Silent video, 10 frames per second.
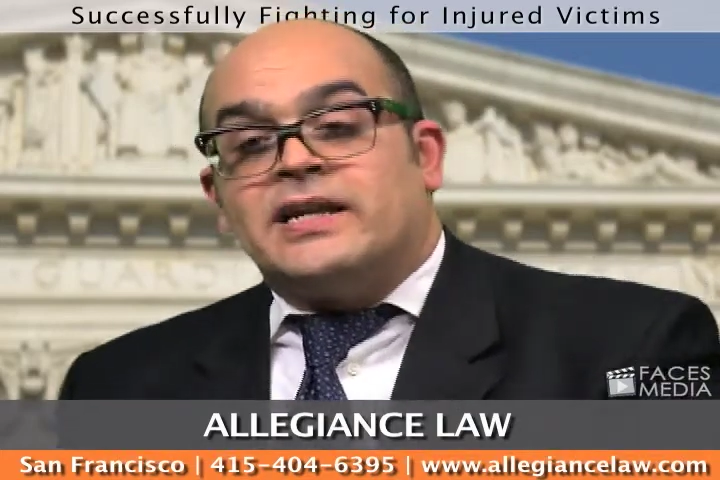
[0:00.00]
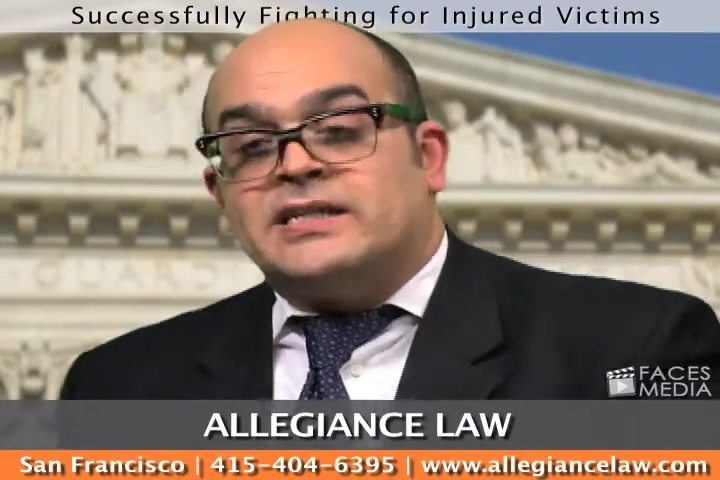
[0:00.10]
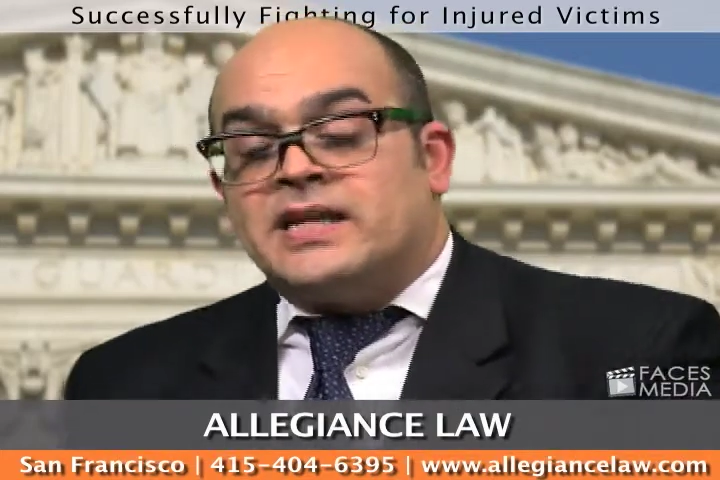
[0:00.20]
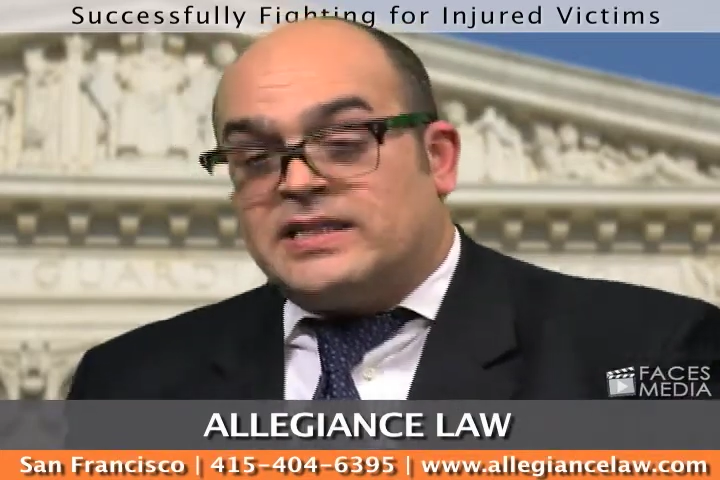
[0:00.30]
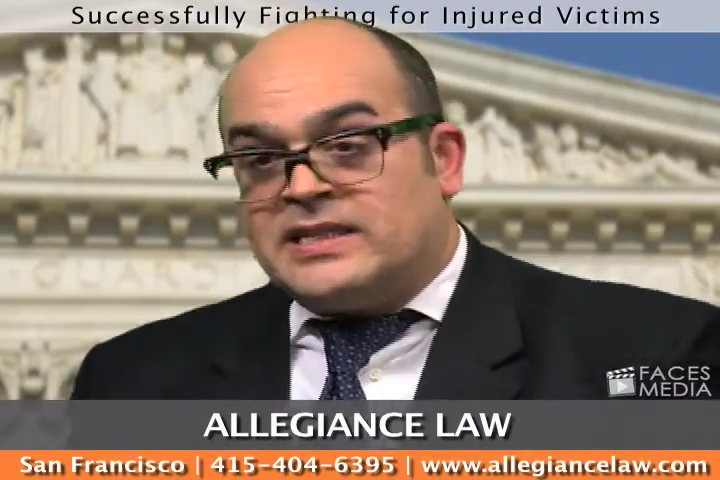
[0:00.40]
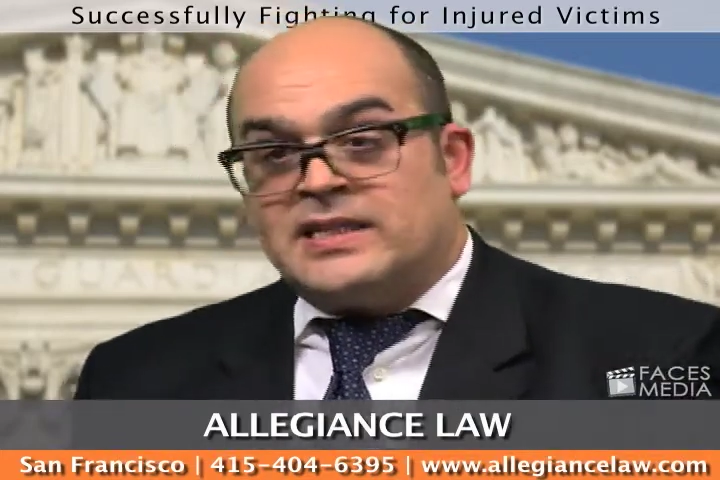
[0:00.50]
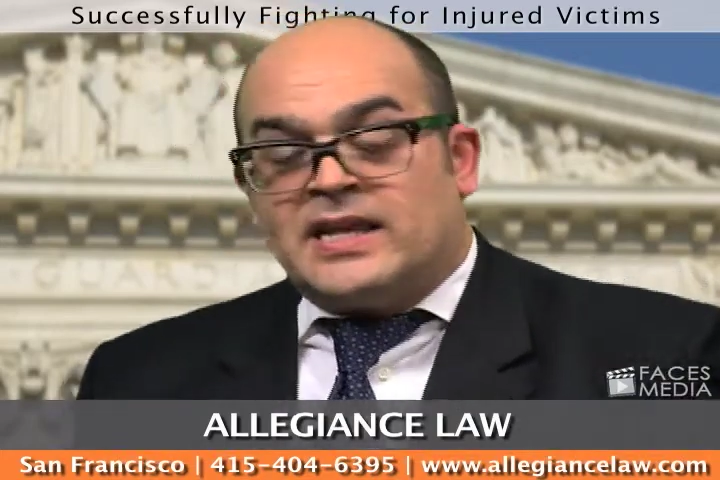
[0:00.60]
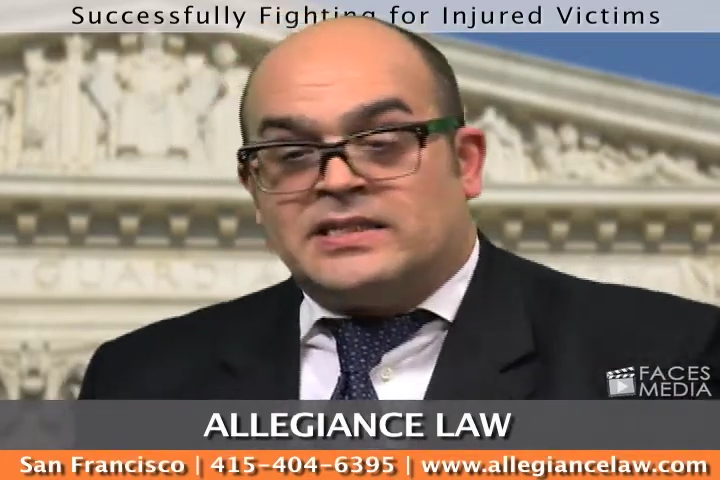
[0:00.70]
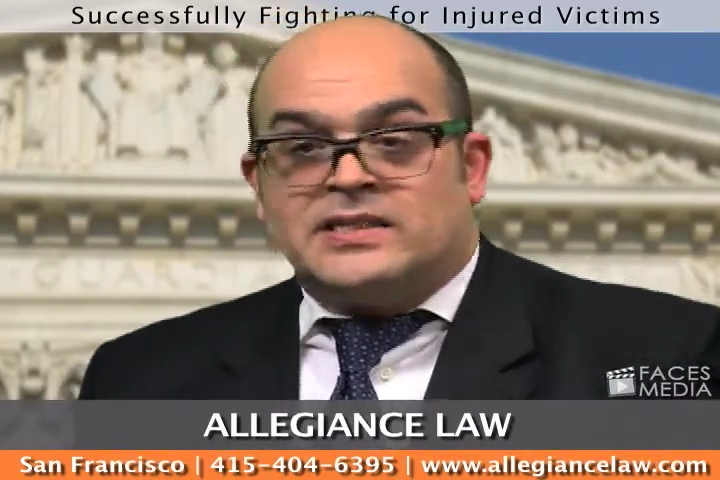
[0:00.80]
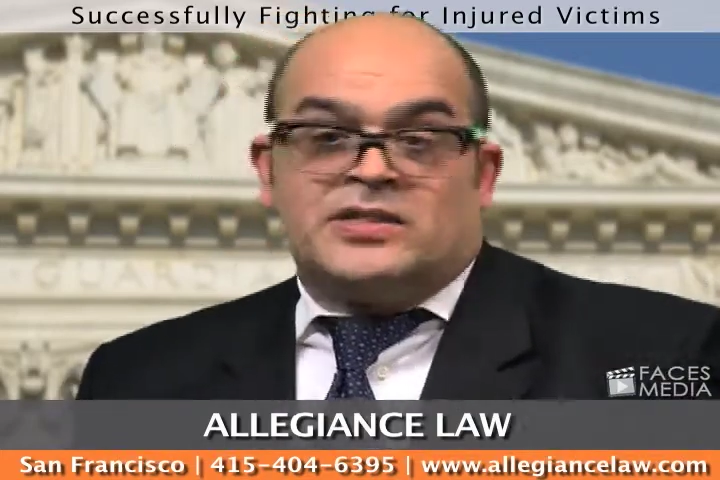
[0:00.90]
can take these
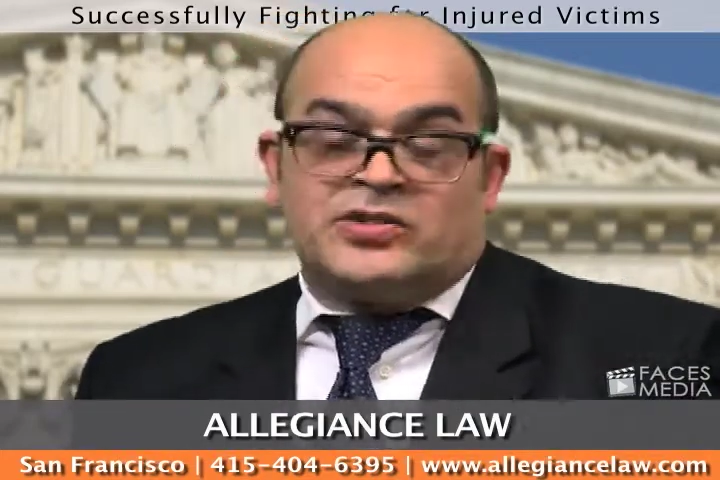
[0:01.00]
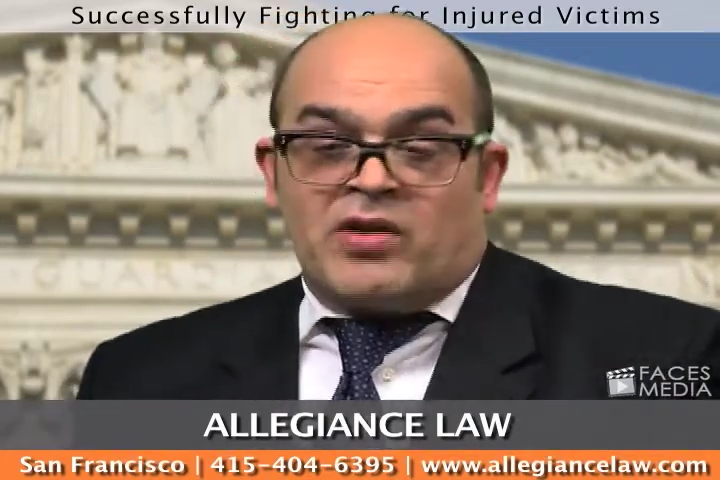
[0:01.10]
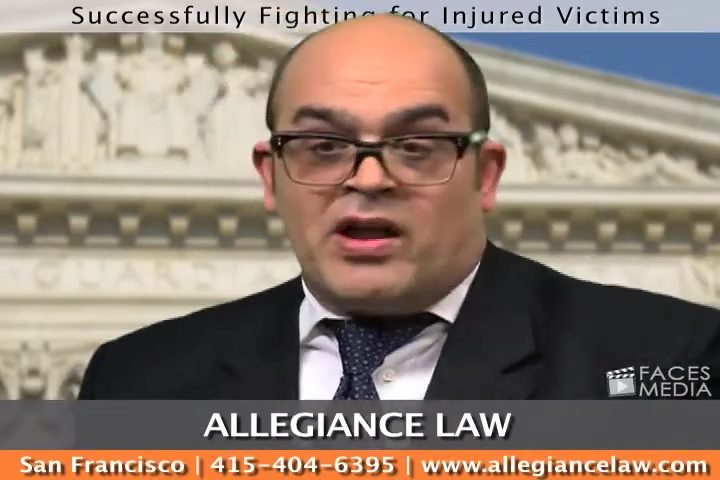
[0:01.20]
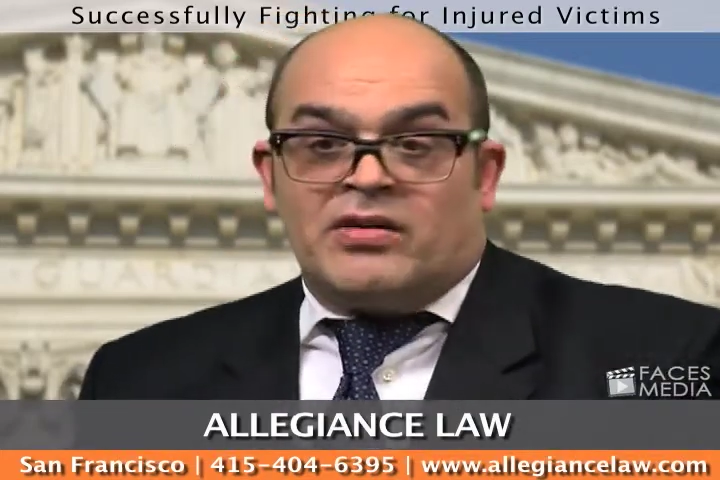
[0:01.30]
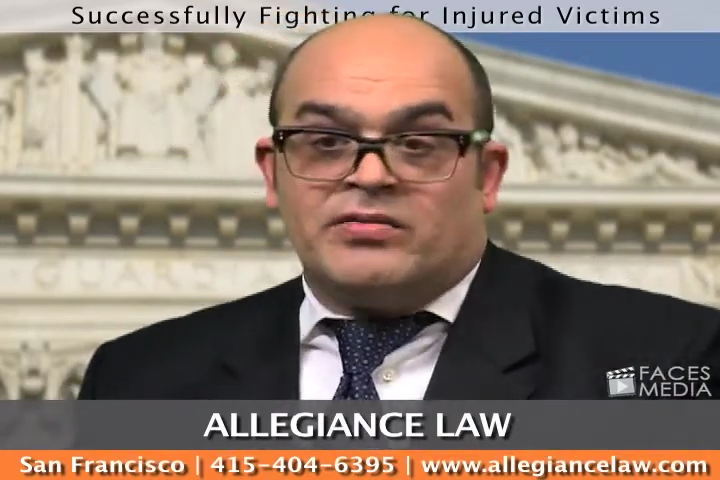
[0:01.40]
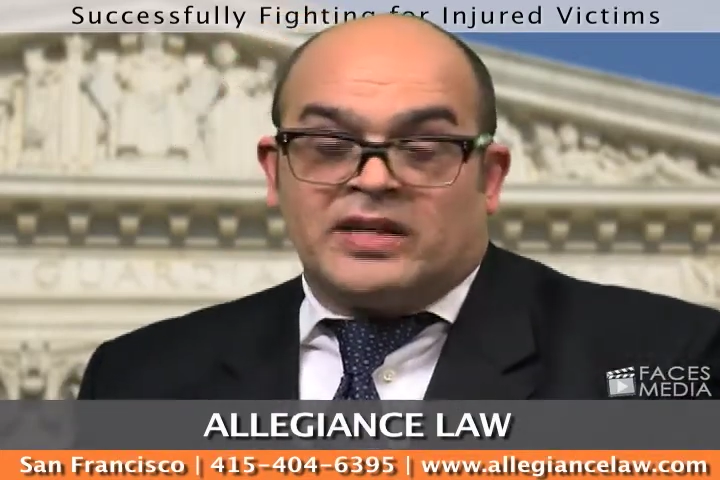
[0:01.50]
cases to trial,